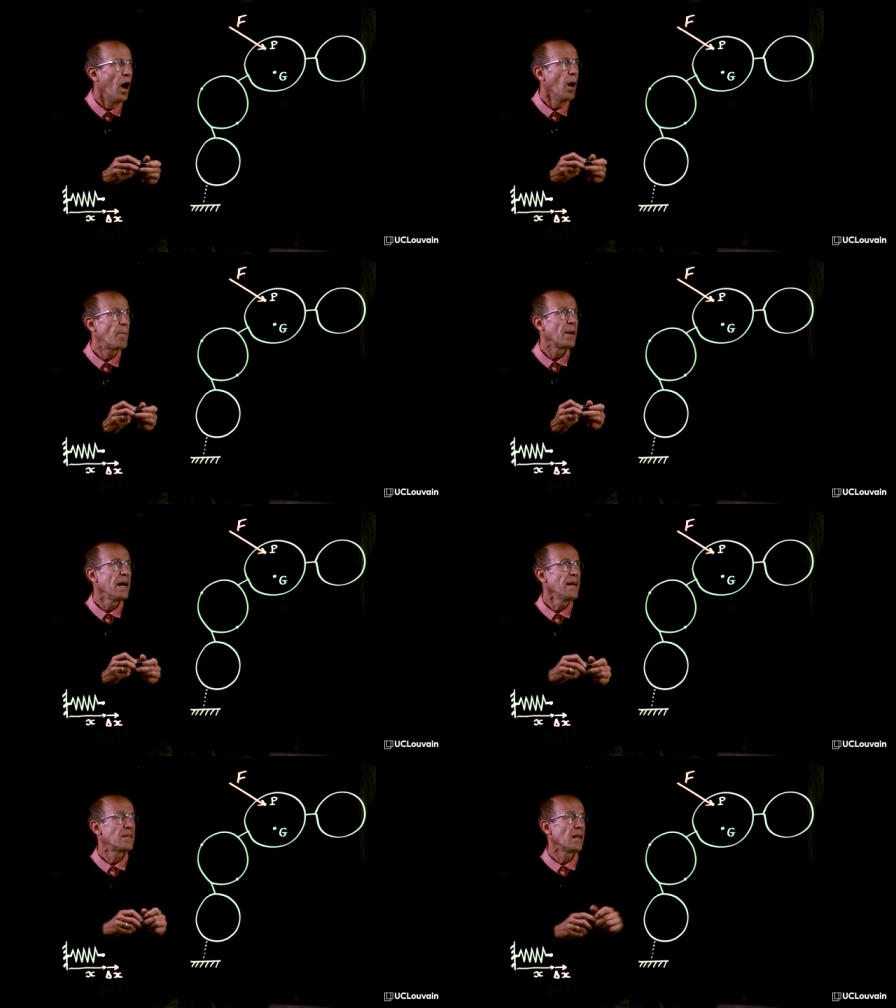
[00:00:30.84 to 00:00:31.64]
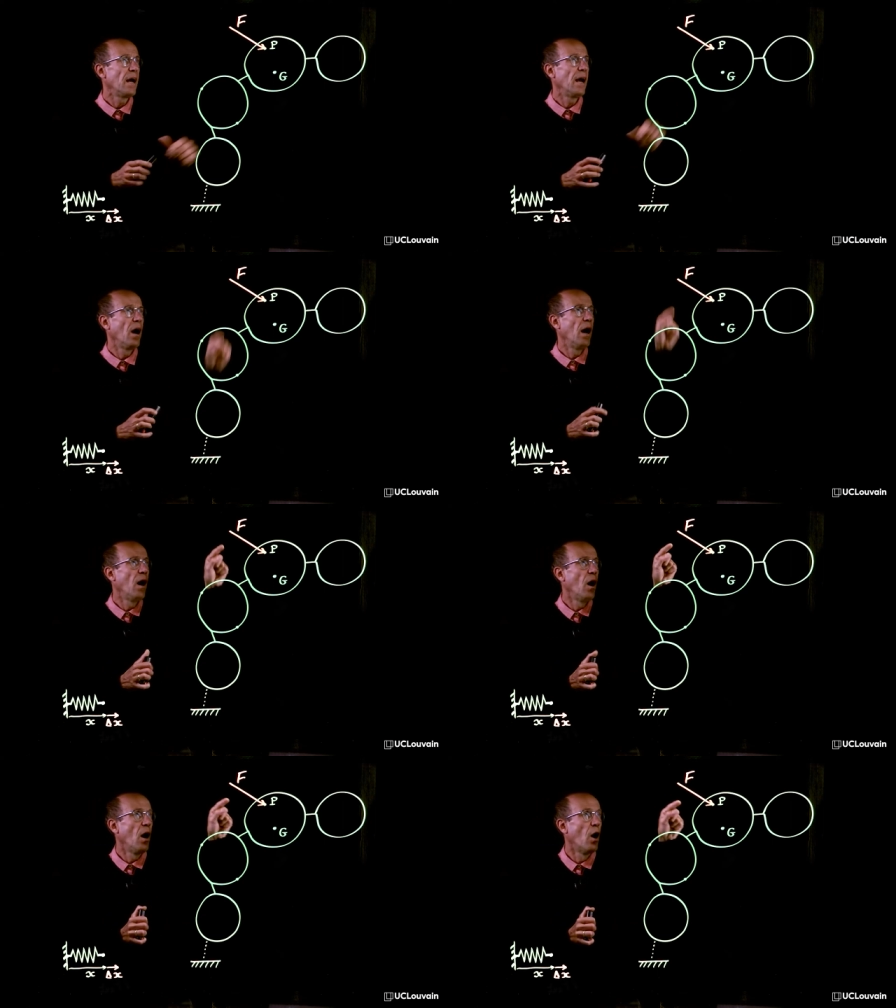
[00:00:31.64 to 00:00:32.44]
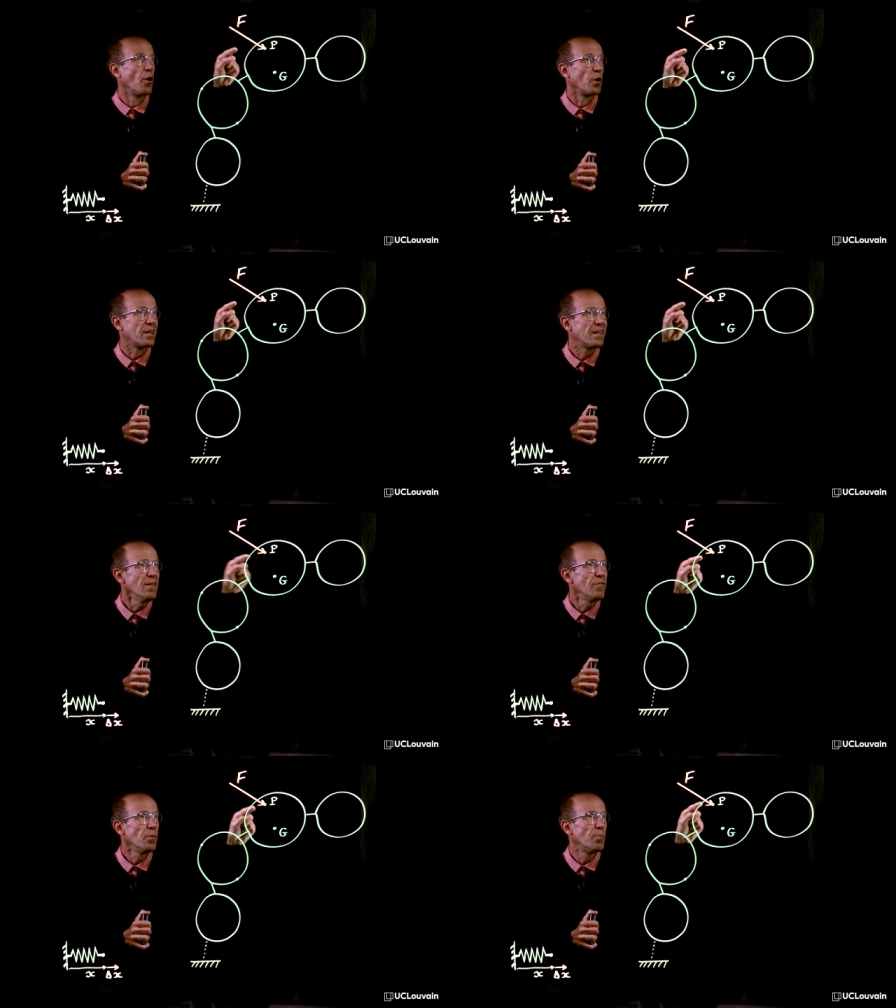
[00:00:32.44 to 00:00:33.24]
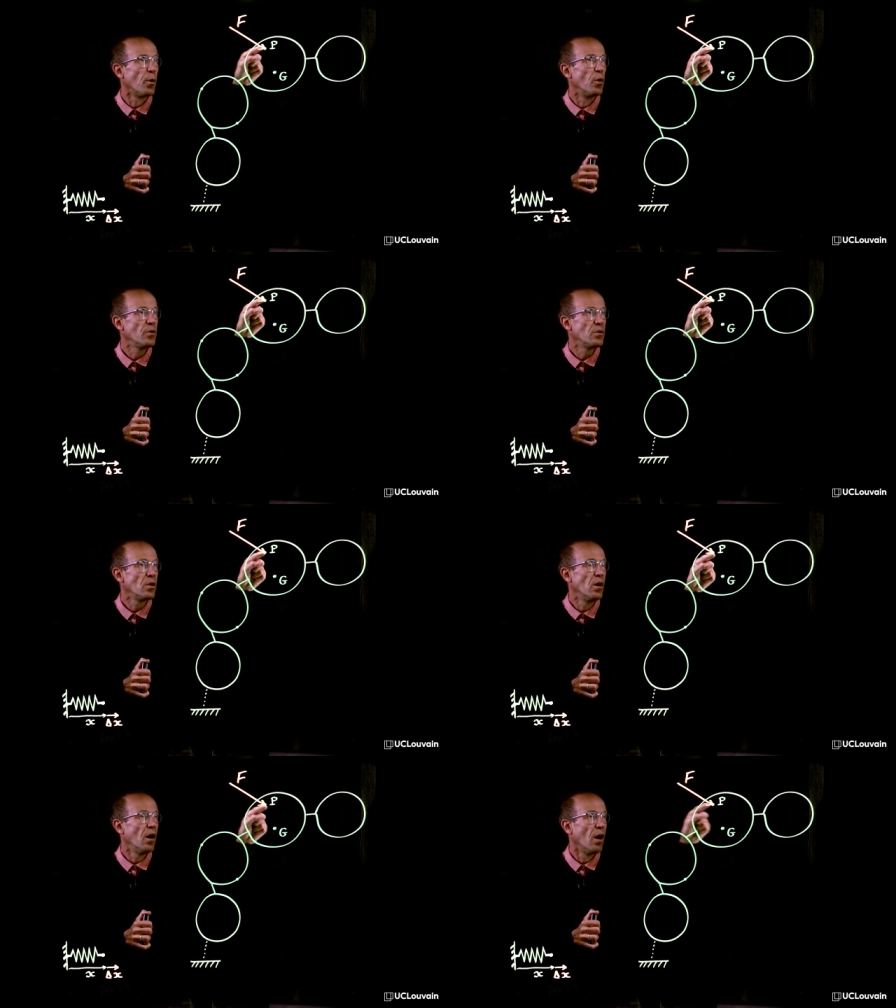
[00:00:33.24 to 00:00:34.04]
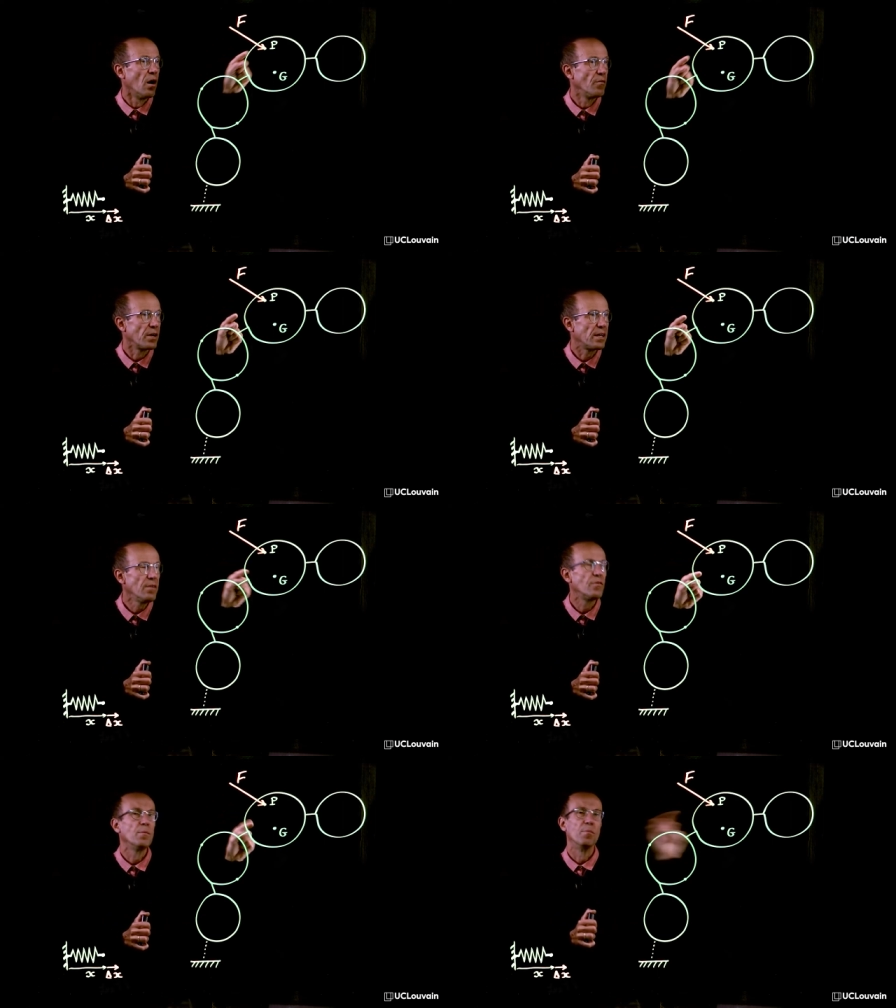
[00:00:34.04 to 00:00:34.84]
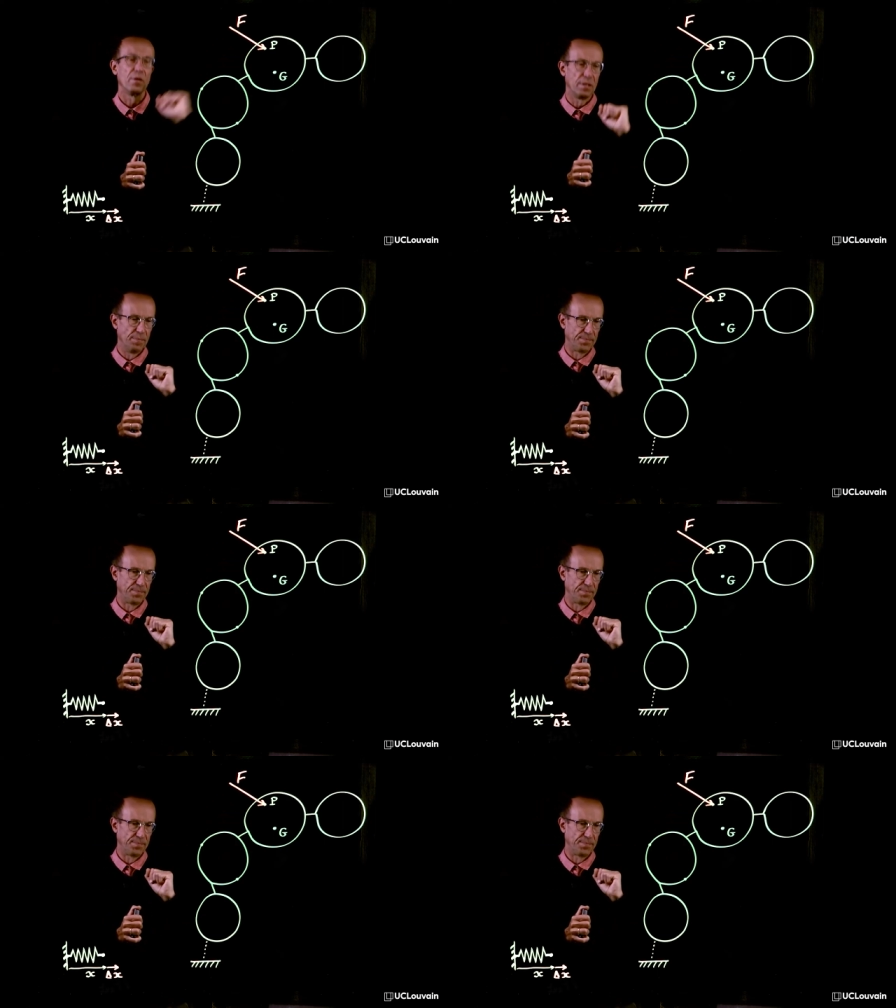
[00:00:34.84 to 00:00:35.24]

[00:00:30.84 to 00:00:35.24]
applied on a given point of a given body